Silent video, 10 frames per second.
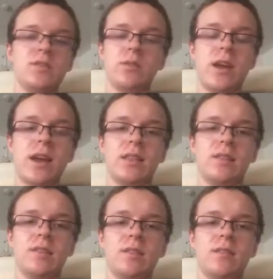so yeah,
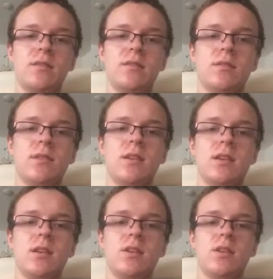this
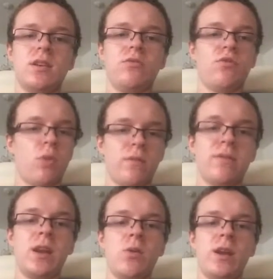short
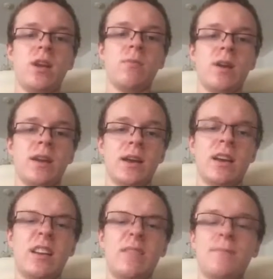video here, but uh,
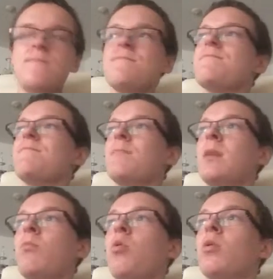
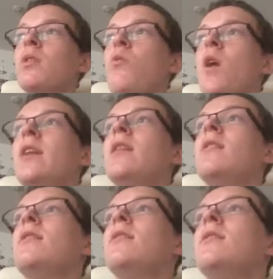important one.
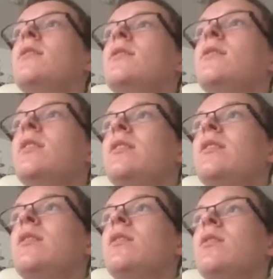So this
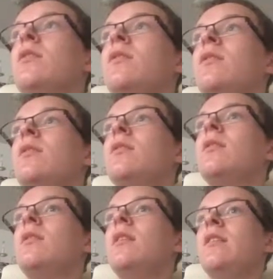there's
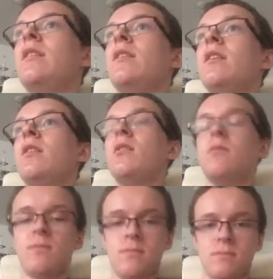this is the
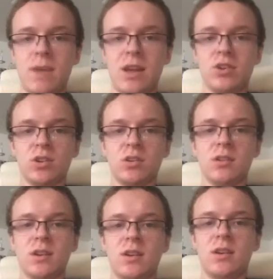major
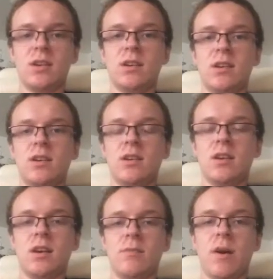
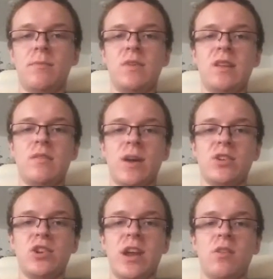um, update to my
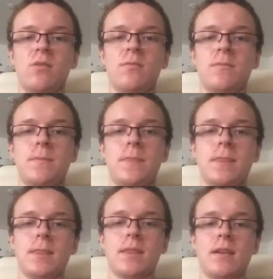channel
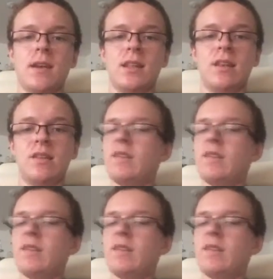and this